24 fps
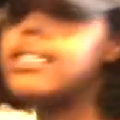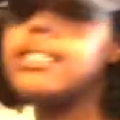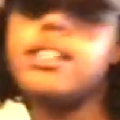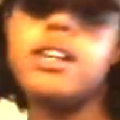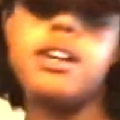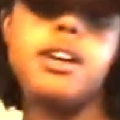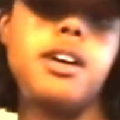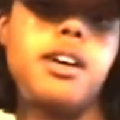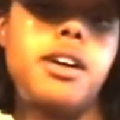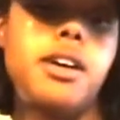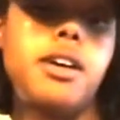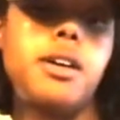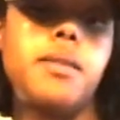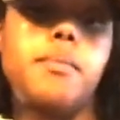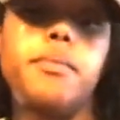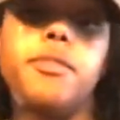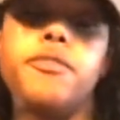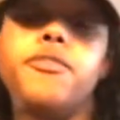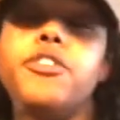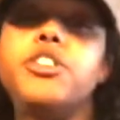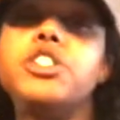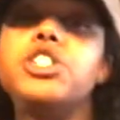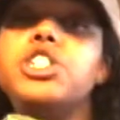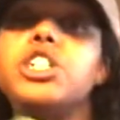Some
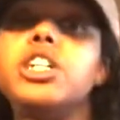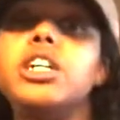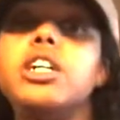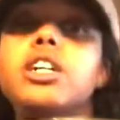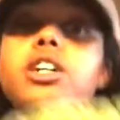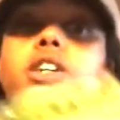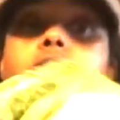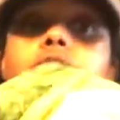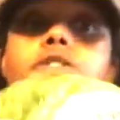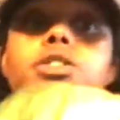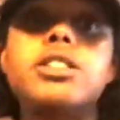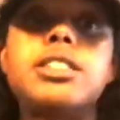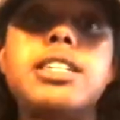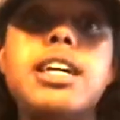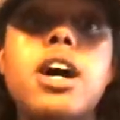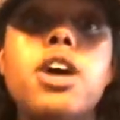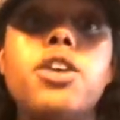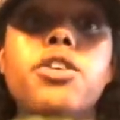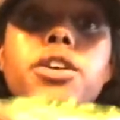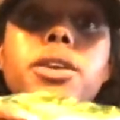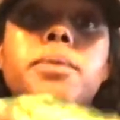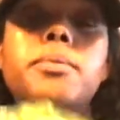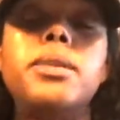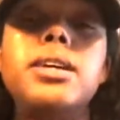French cut
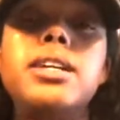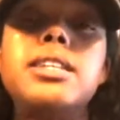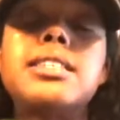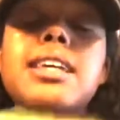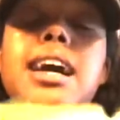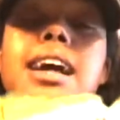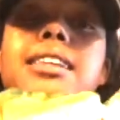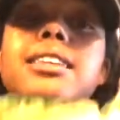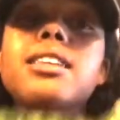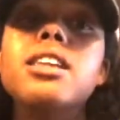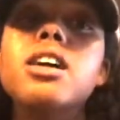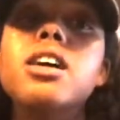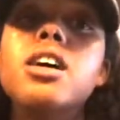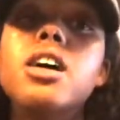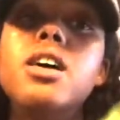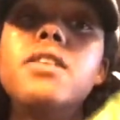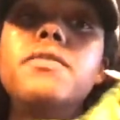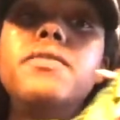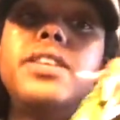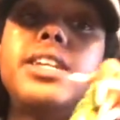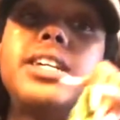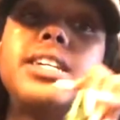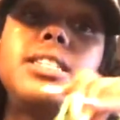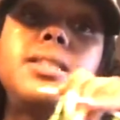style green beans. I
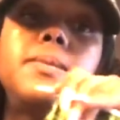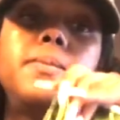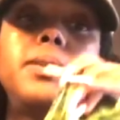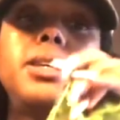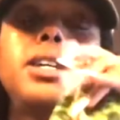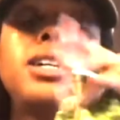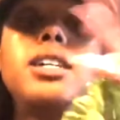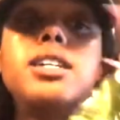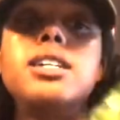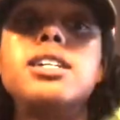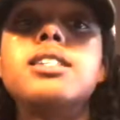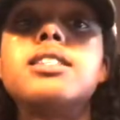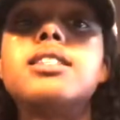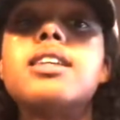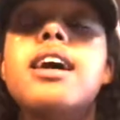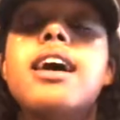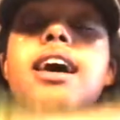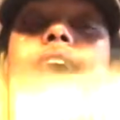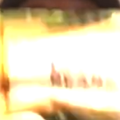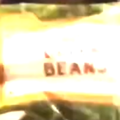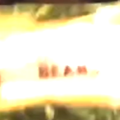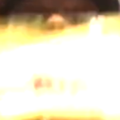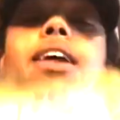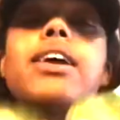love this because
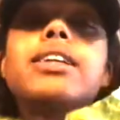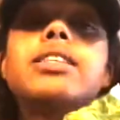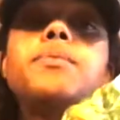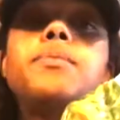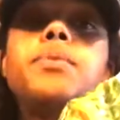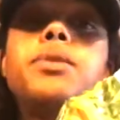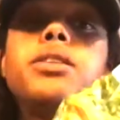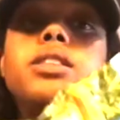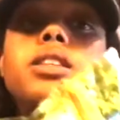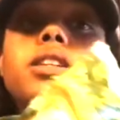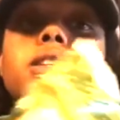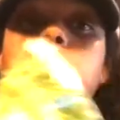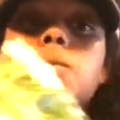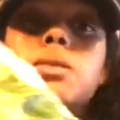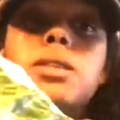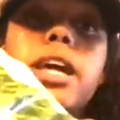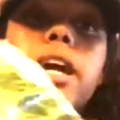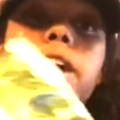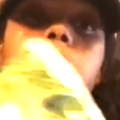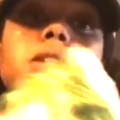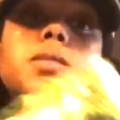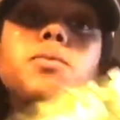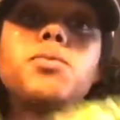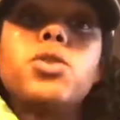I like to put this with
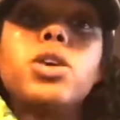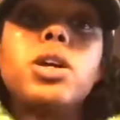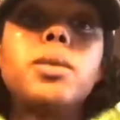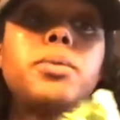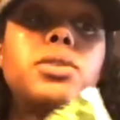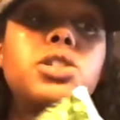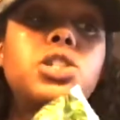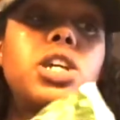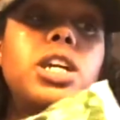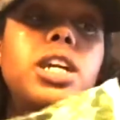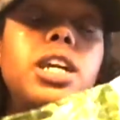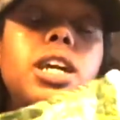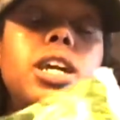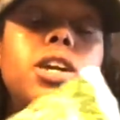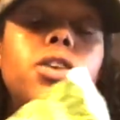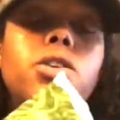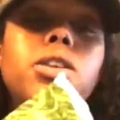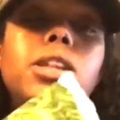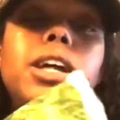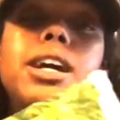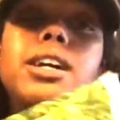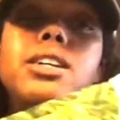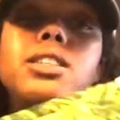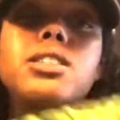like some cream of chicken
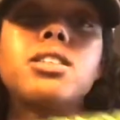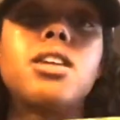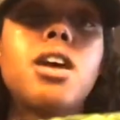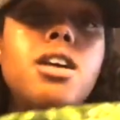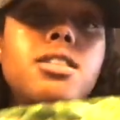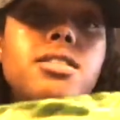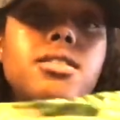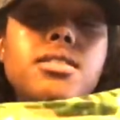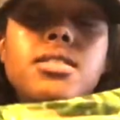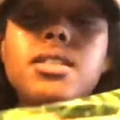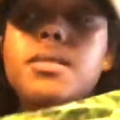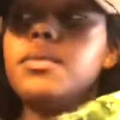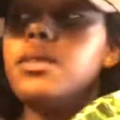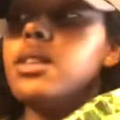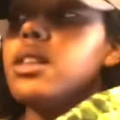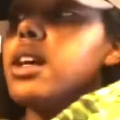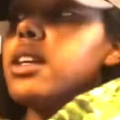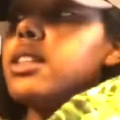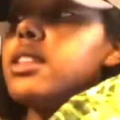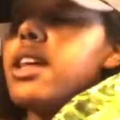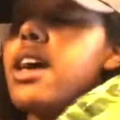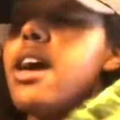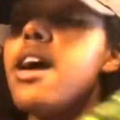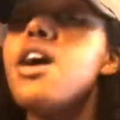or like a sauce or something
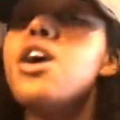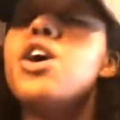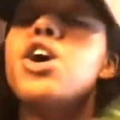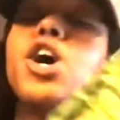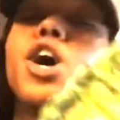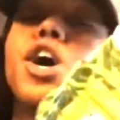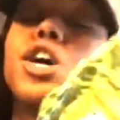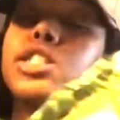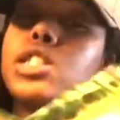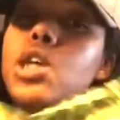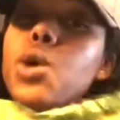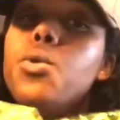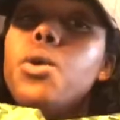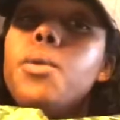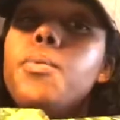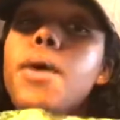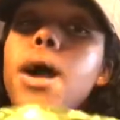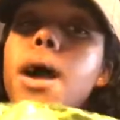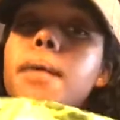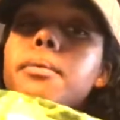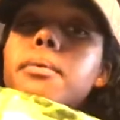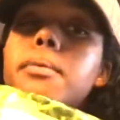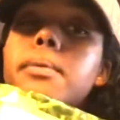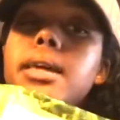like that. So we'll
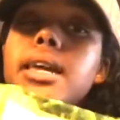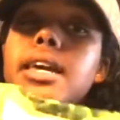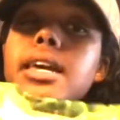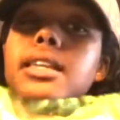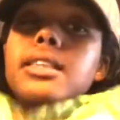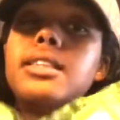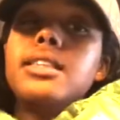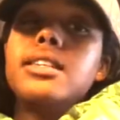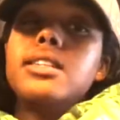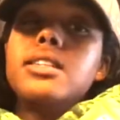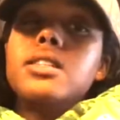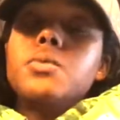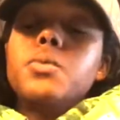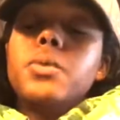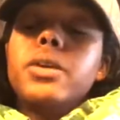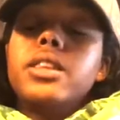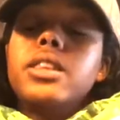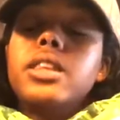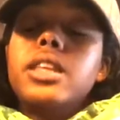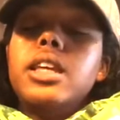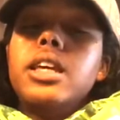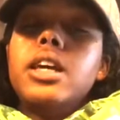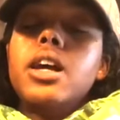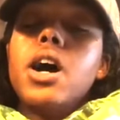probably eat this
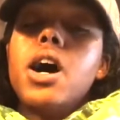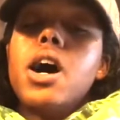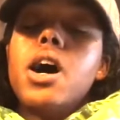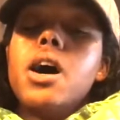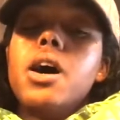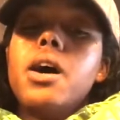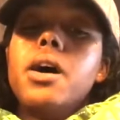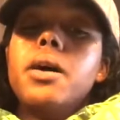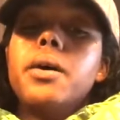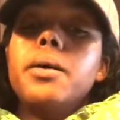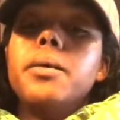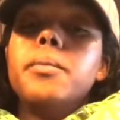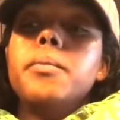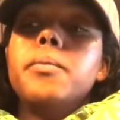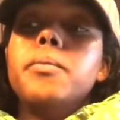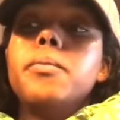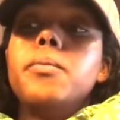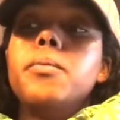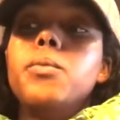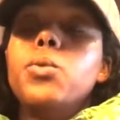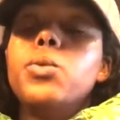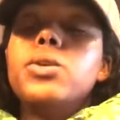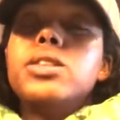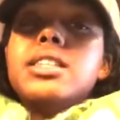with the
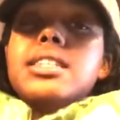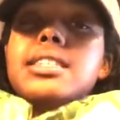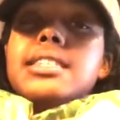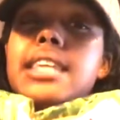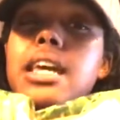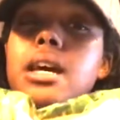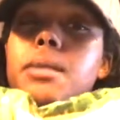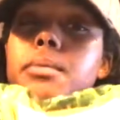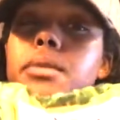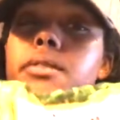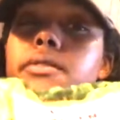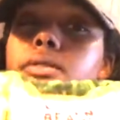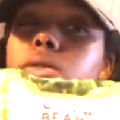salmon